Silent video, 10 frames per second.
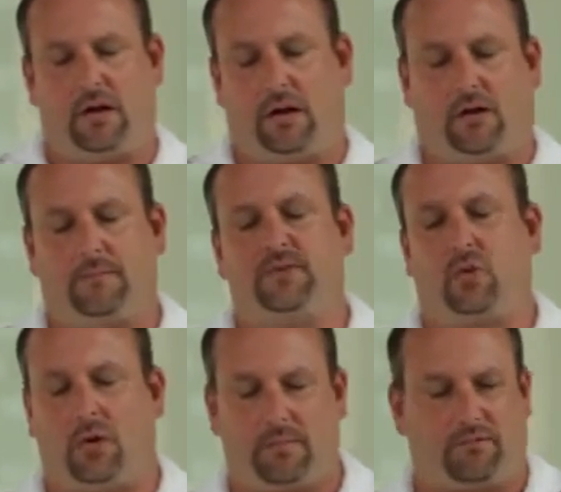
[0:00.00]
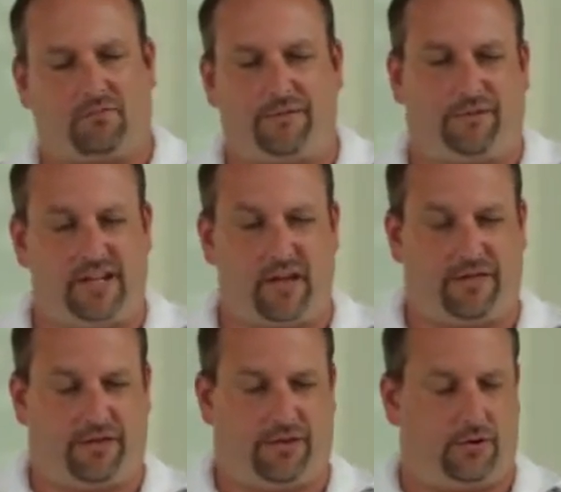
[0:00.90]
absorb roughly a
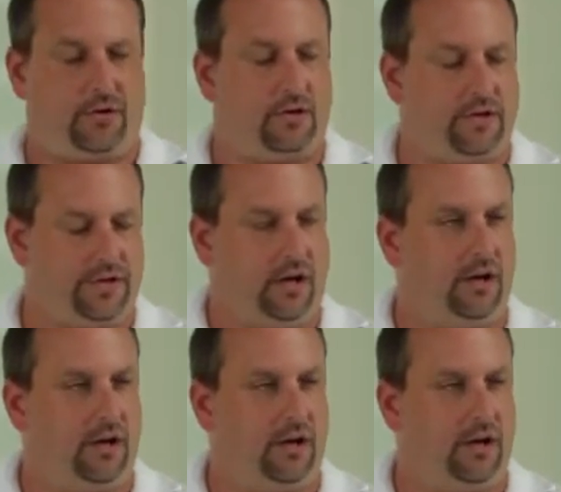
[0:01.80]
third